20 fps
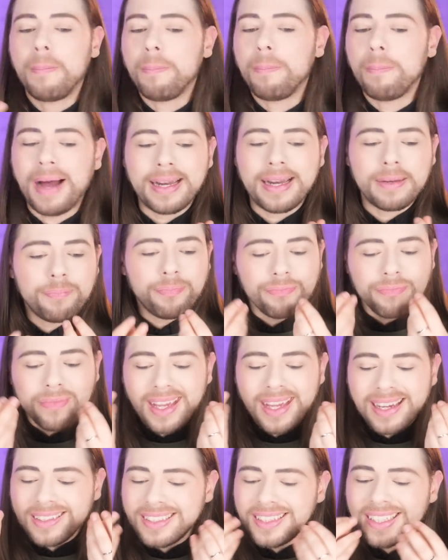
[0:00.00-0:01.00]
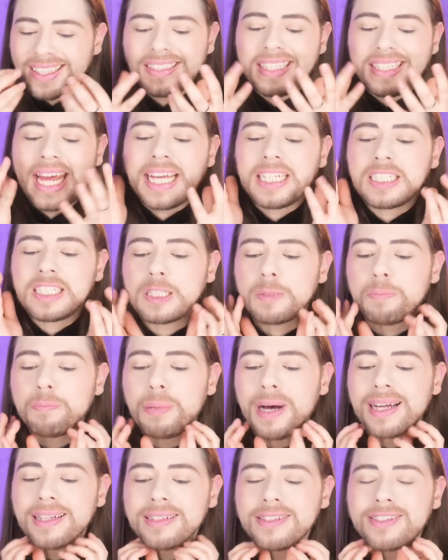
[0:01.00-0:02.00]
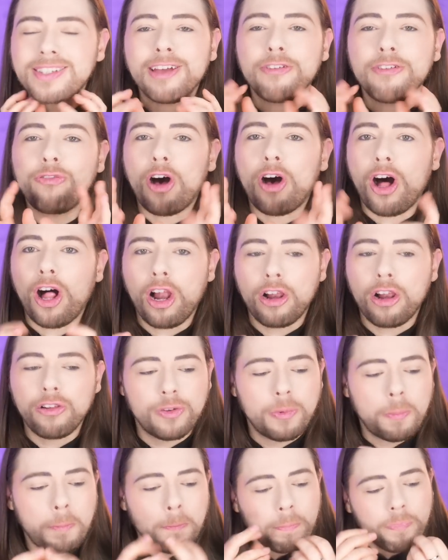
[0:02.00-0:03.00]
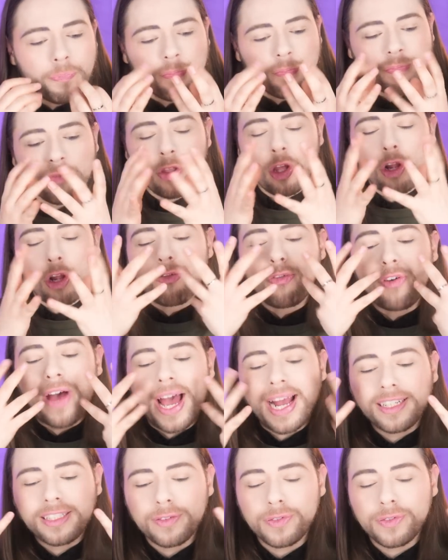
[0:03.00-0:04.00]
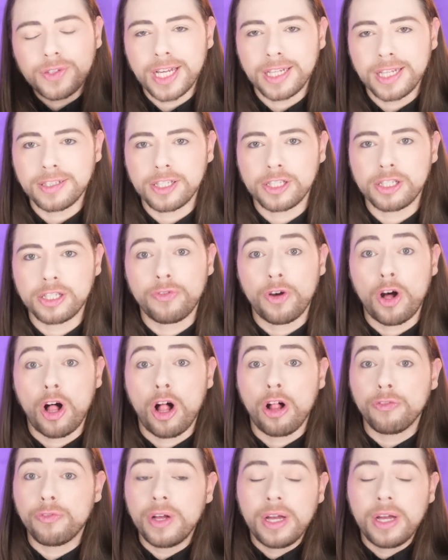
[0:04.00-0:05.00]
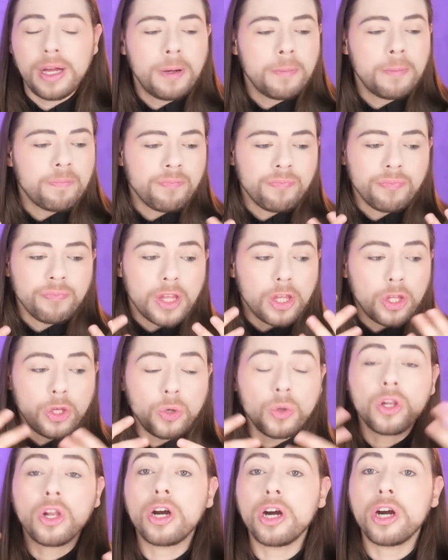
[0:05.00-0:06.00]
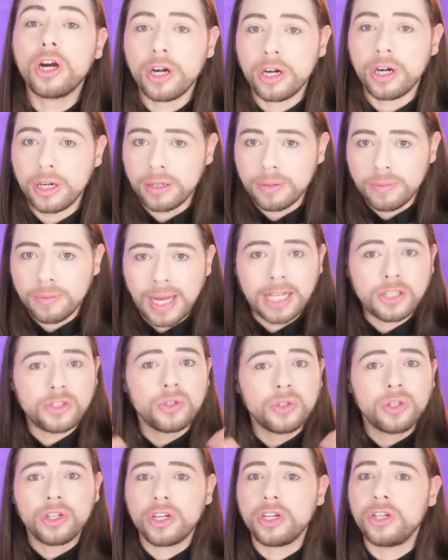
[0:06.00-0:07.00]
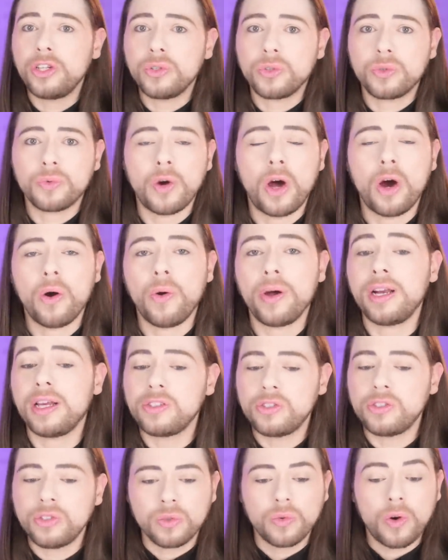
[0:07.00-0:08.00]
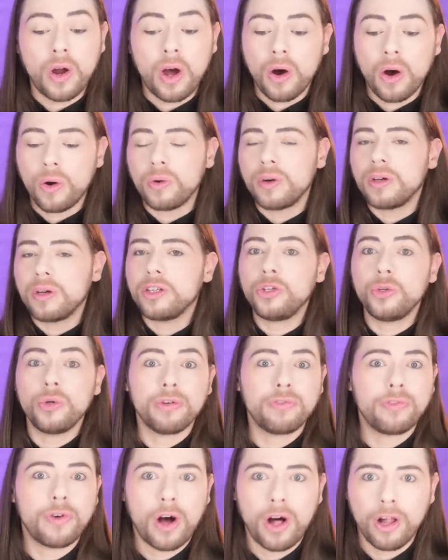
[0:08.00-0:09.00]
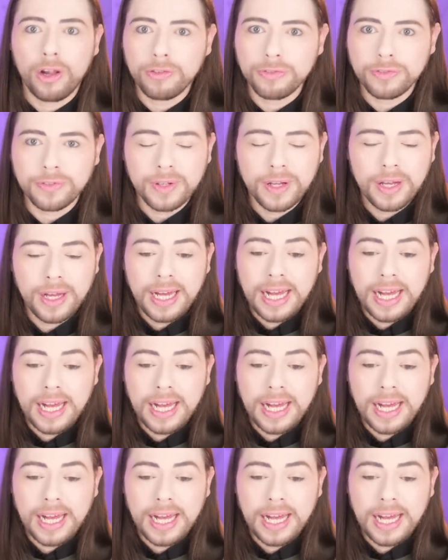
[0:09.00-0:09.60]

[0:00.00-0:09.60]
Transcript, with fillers: but the taste buds evolve, the olfactive senses evolve. You learn. As you learn, you grow. And as you grow, you evolve.